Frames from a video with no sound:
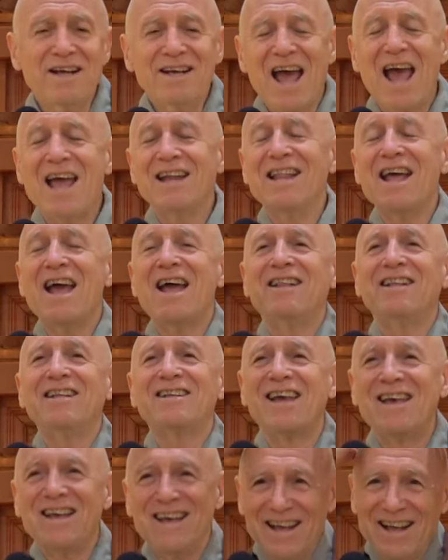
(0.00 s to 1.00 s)

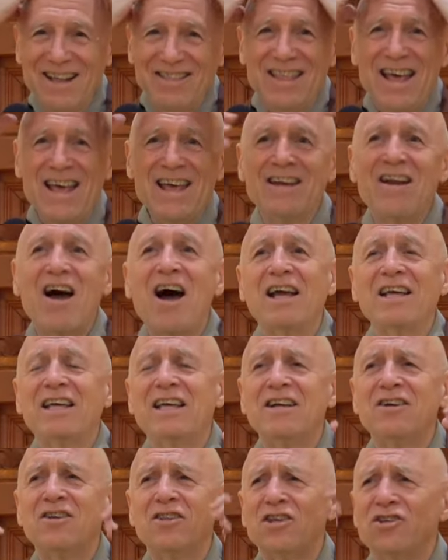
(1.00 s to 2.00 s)
And then I
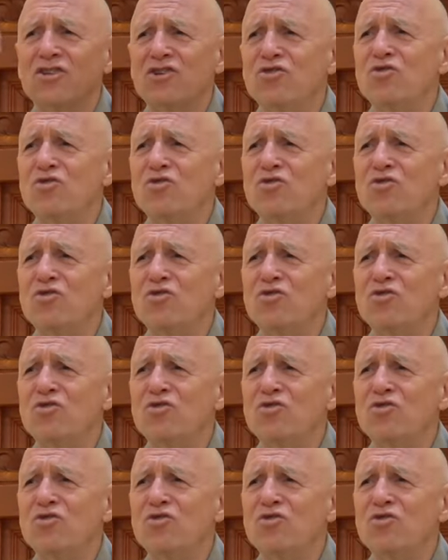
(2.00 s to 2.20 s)
hear this